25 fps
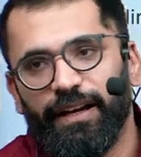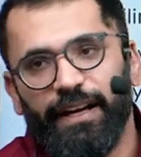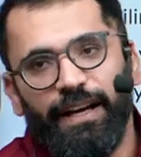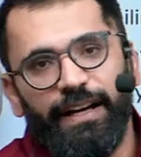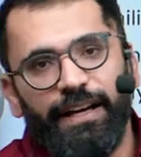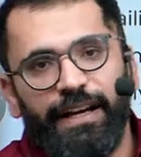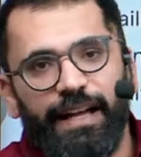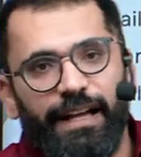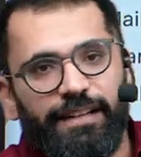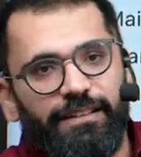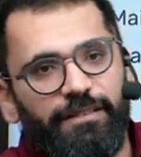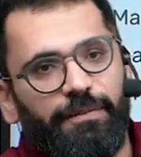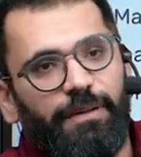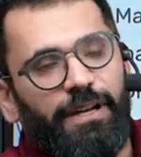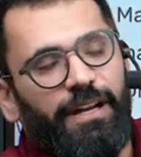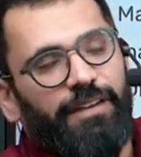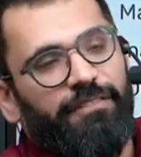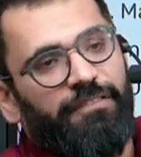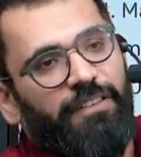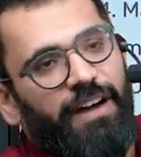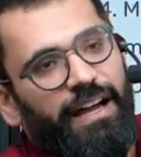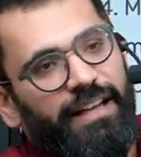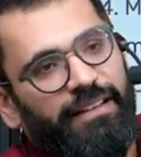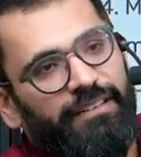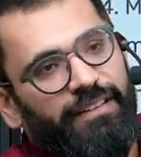Intangible.
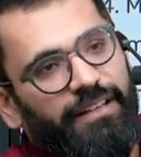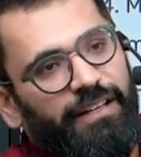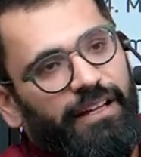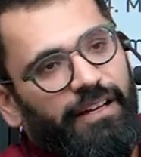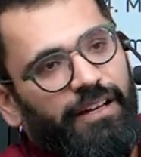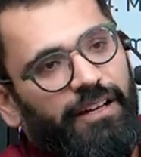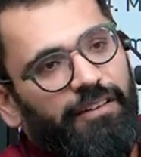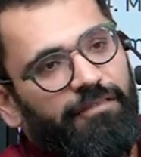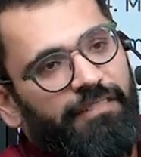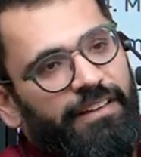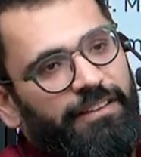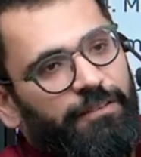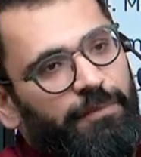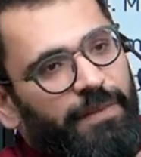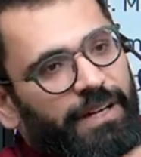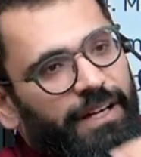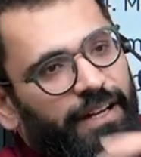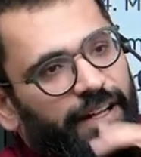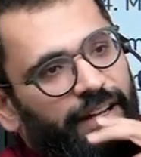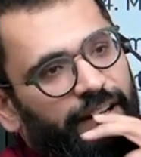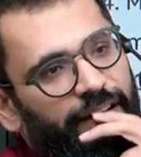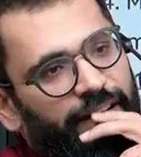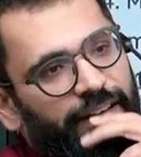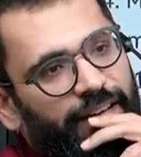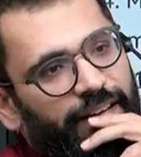And why is it an investment?